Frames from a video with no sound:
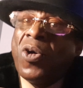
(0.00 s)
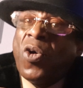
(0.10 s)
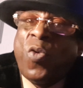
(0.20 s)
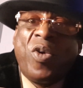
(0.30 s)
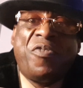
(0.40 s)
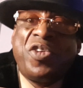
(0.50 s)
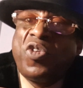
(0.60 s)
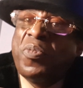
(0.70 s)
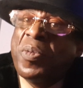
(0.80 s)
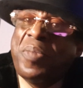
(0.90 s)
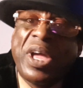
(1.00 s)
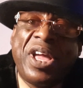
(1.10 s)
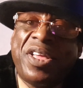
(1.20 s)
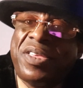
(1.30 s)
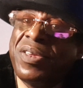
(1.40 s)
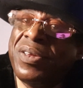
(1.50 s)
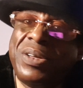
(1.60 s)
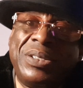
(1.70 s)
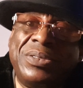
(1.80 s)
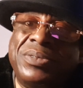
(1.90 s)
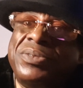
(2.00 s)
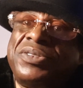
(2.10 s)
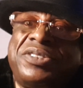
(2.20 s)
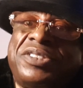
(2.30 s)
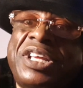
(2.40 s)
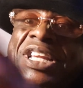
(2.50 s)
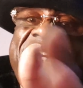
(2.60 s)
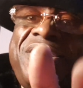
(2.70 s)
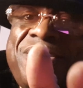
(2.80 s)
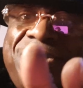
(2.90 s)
or whether you're prepared to live.